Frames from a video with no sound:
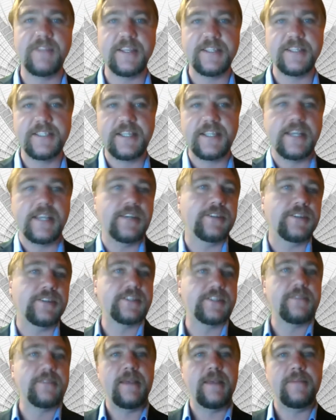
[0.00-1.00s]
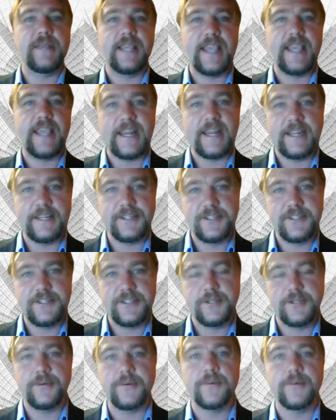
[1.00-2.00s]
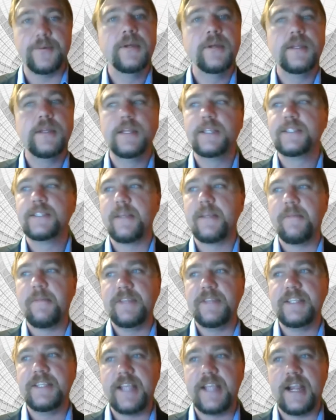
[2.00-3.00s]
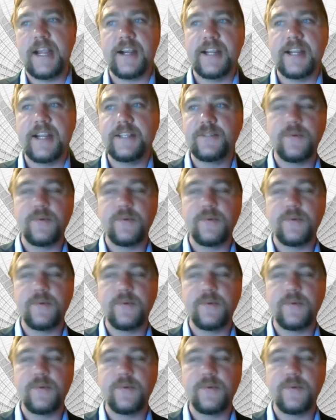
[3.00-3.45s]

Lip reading: these skills to maybe get into some of these areas,